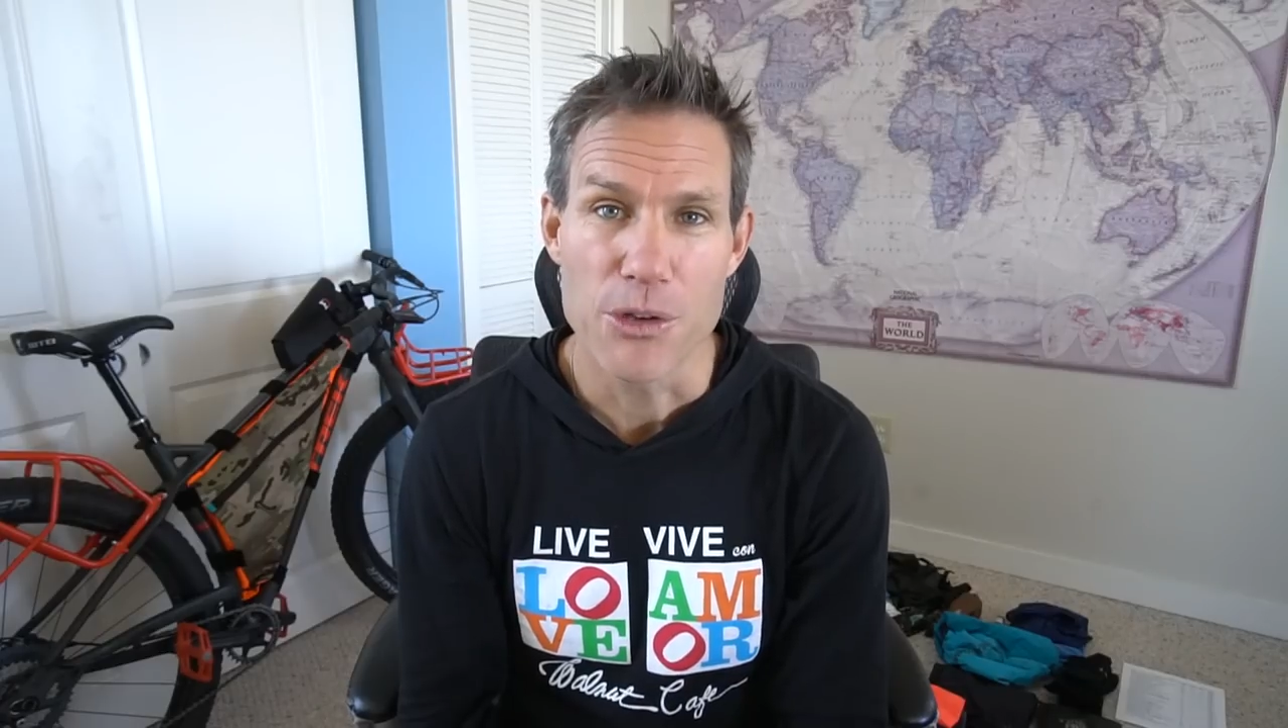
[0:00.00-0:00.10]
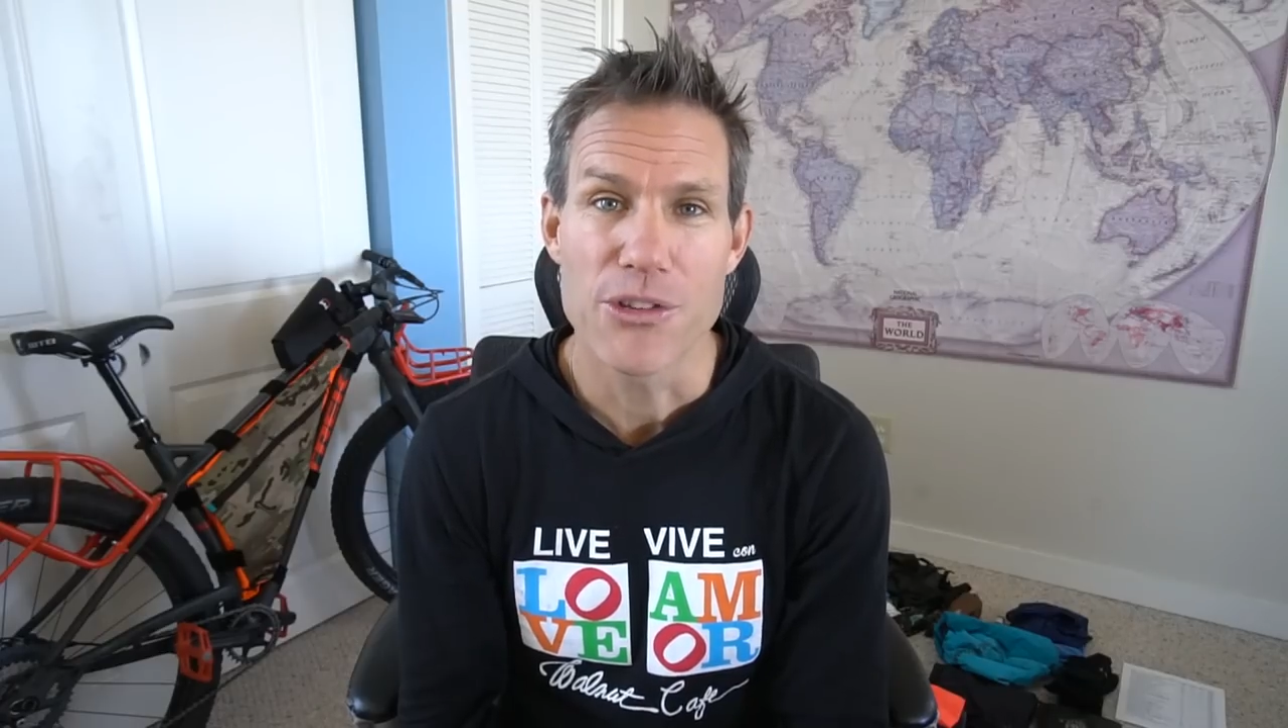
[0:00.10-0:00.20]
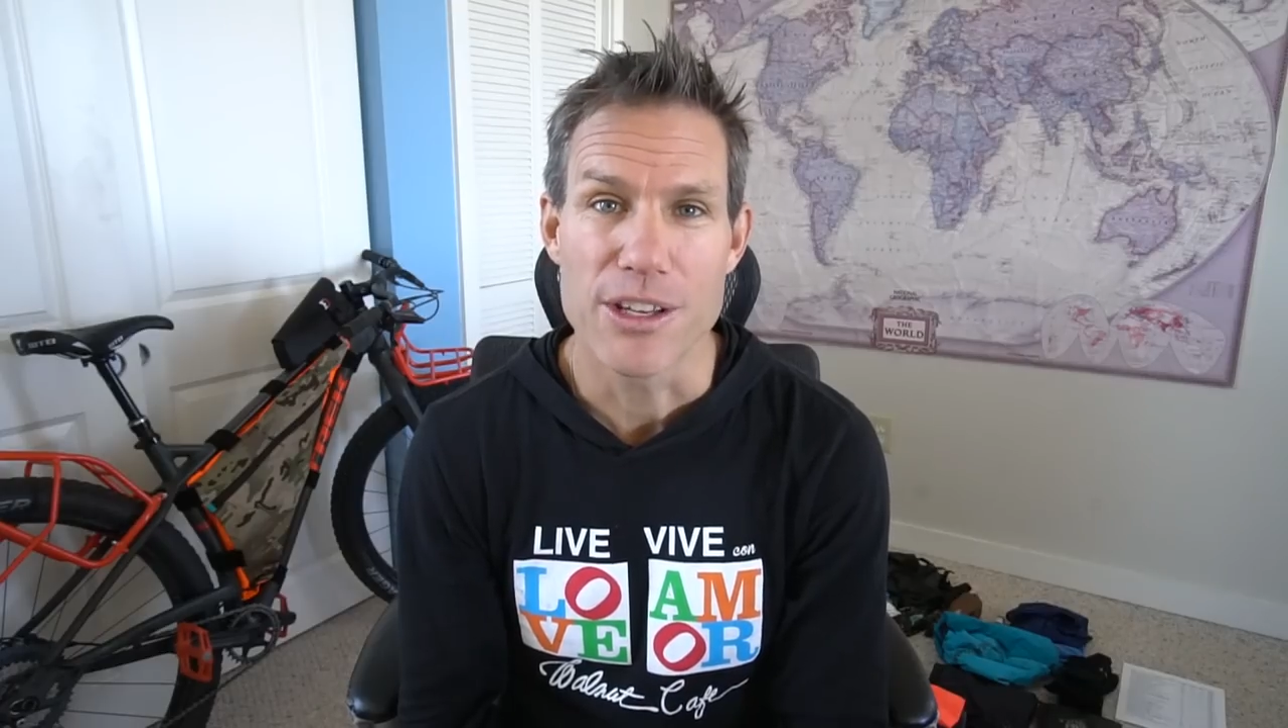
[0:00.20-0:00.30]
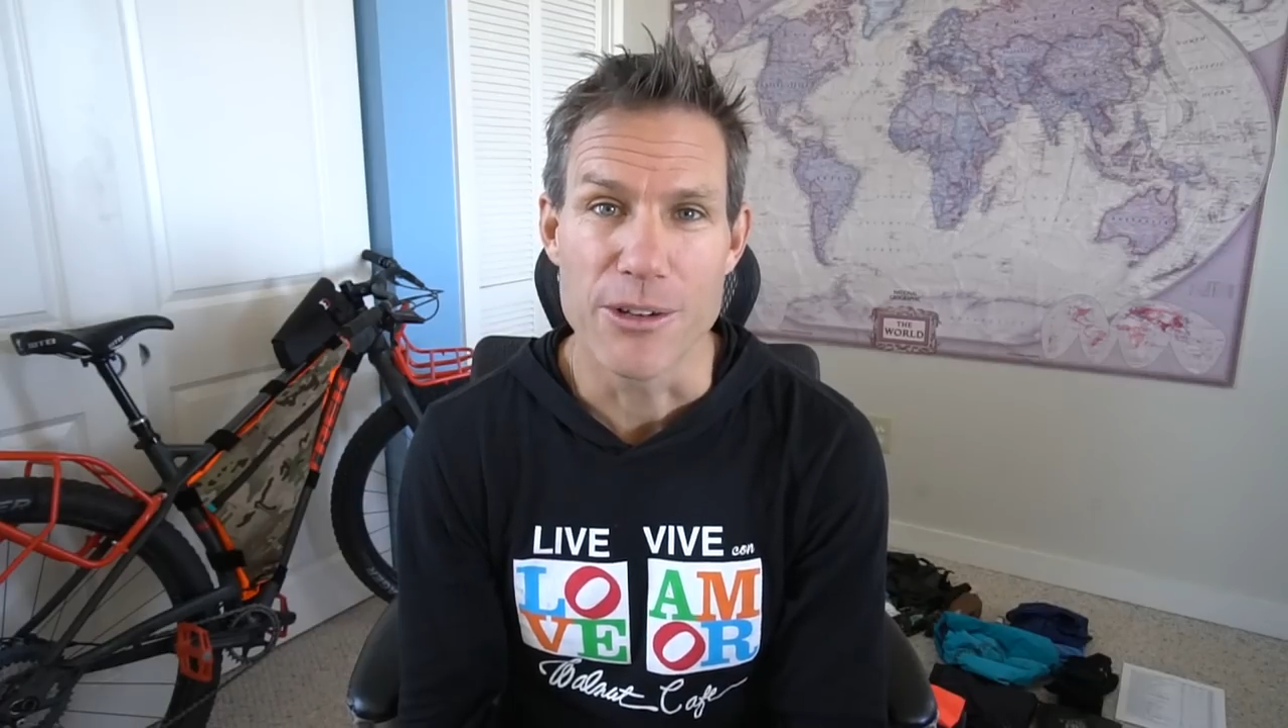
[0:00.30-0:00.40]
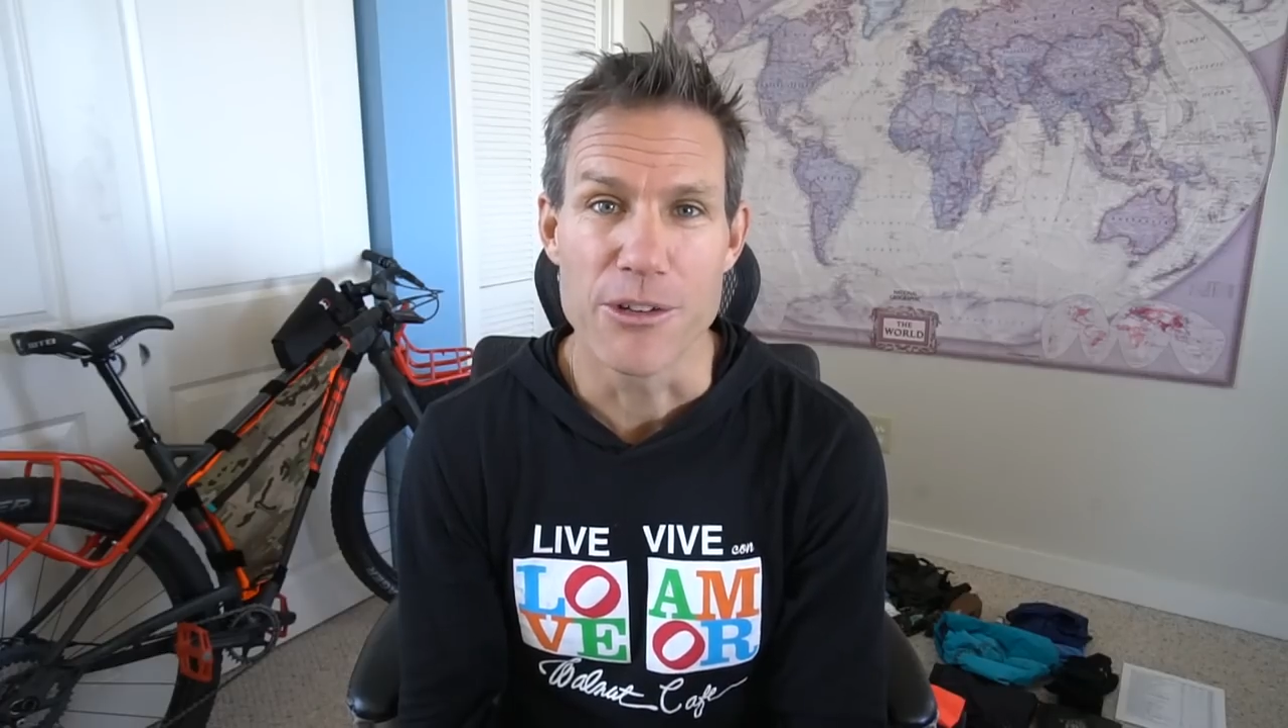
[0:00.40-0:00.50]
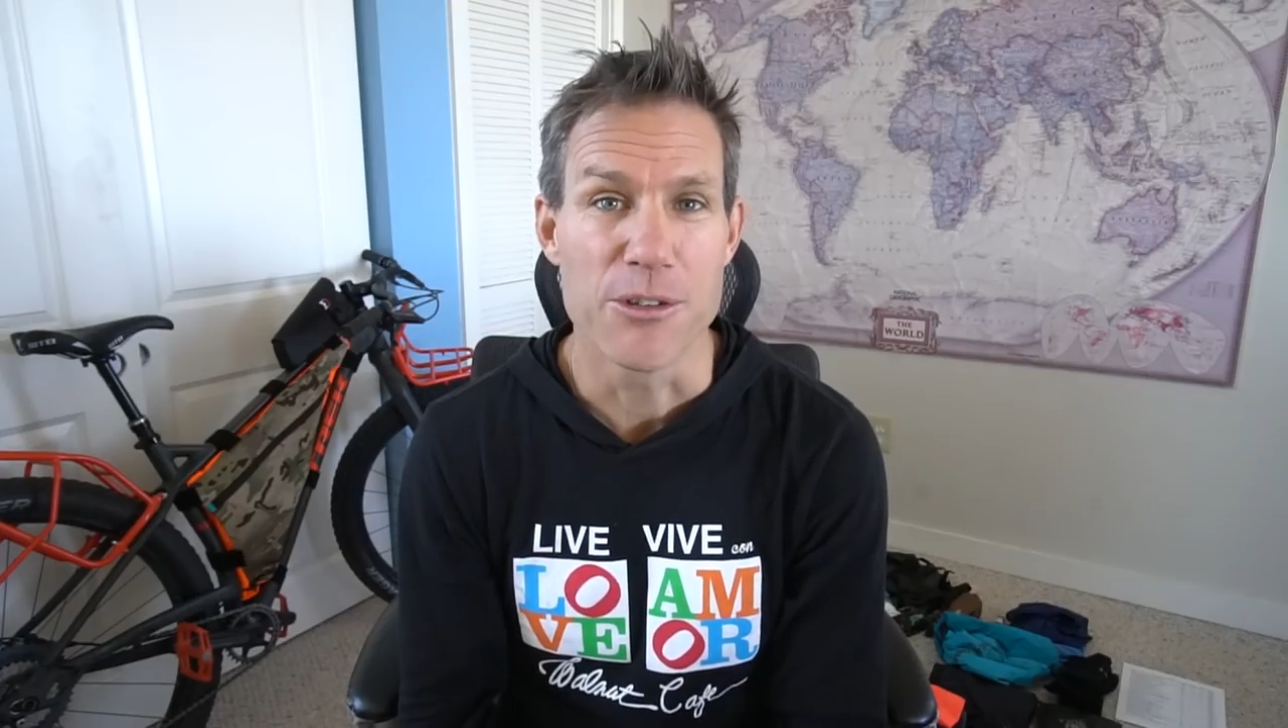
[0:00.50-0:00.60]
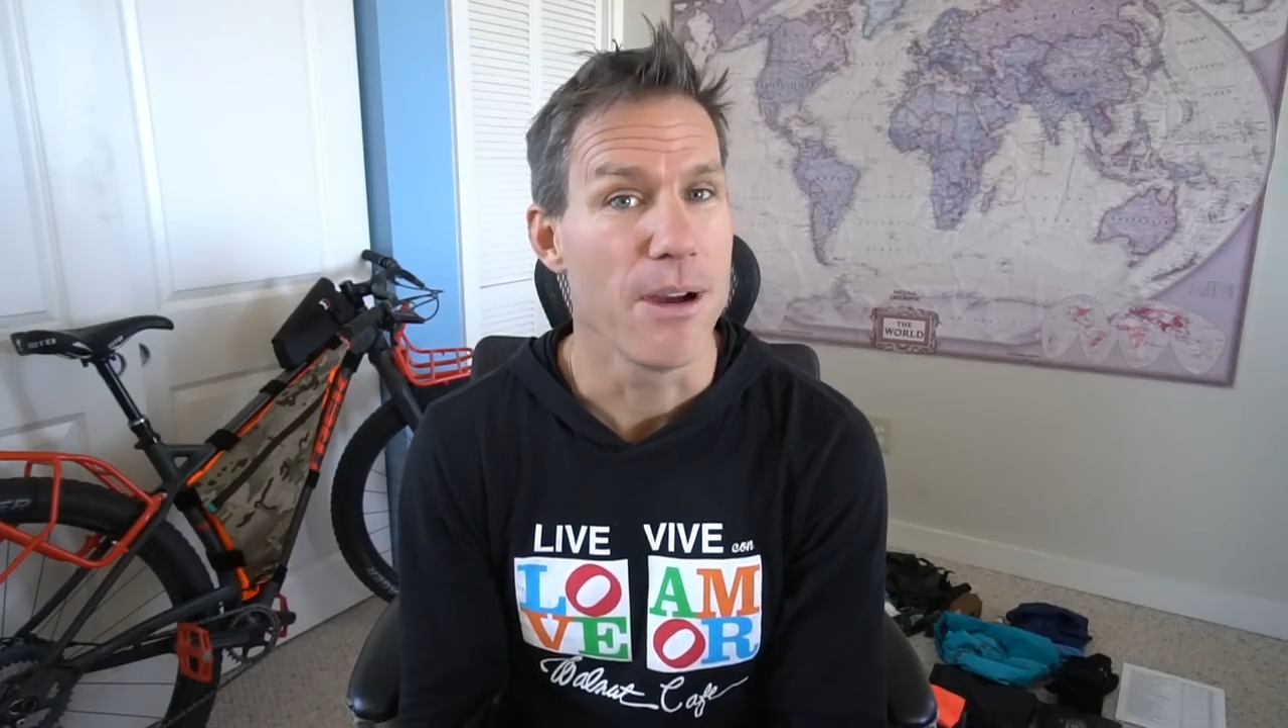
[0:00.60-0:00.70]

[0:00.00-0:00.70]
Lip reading: skills and